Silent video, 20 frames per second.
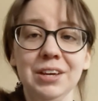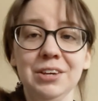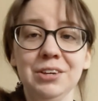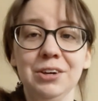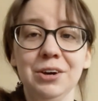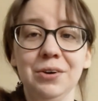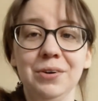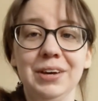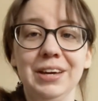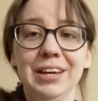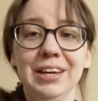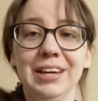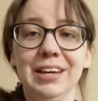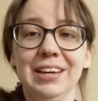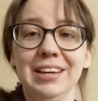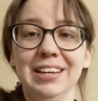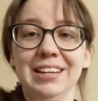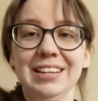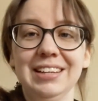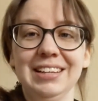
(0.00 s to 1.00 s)
going,
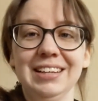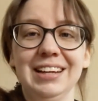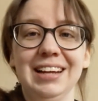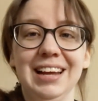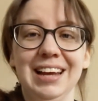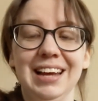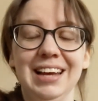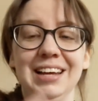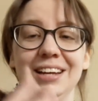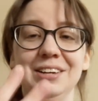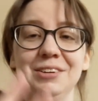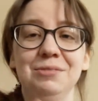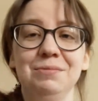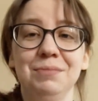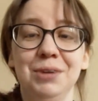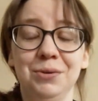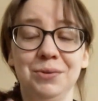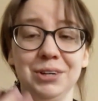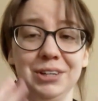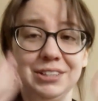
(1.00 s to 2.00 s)
and
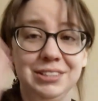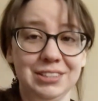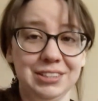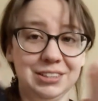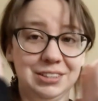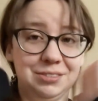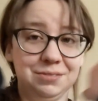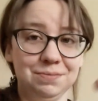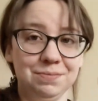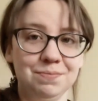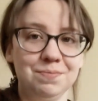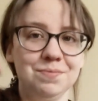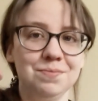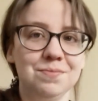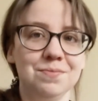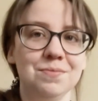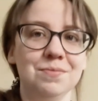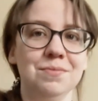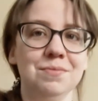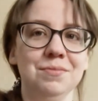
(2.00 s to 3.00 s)
my words are
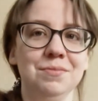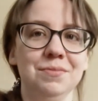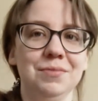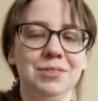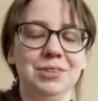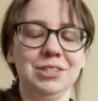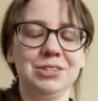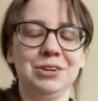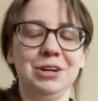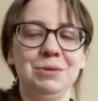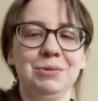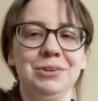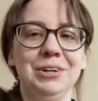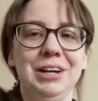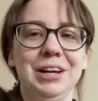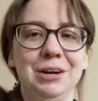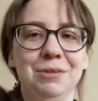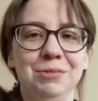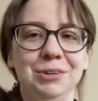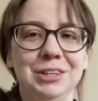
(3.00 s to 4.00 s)
scrambled right
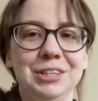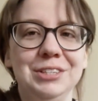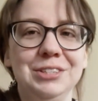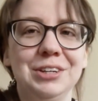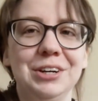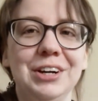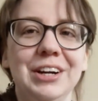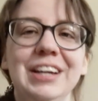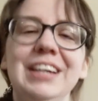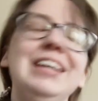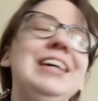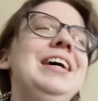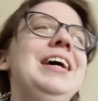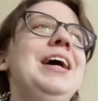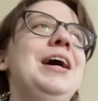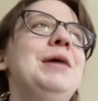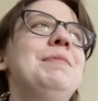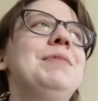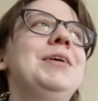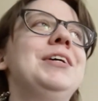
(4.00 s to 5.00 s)
now. I'm really sorry.
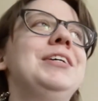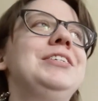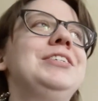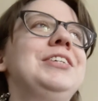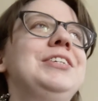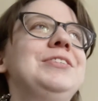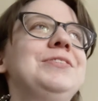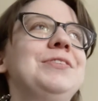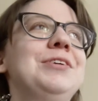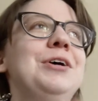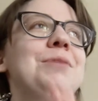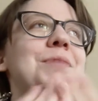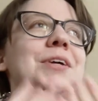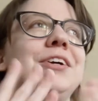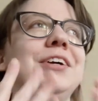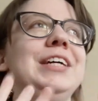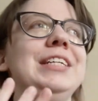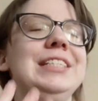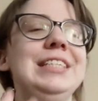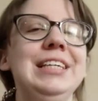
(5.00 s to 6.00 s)
I apologize for all my
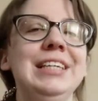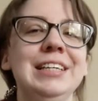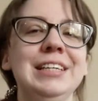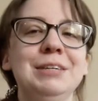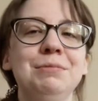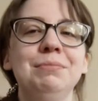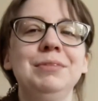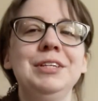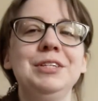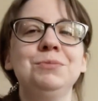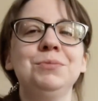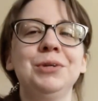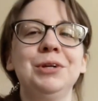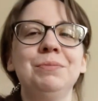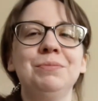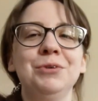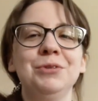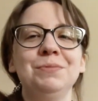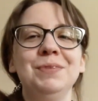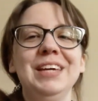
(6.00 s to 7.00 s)
crazy. Please put
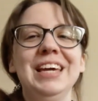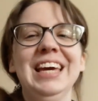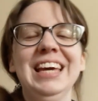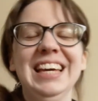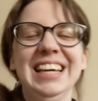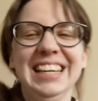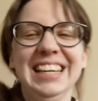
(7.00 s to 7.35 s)
up with me.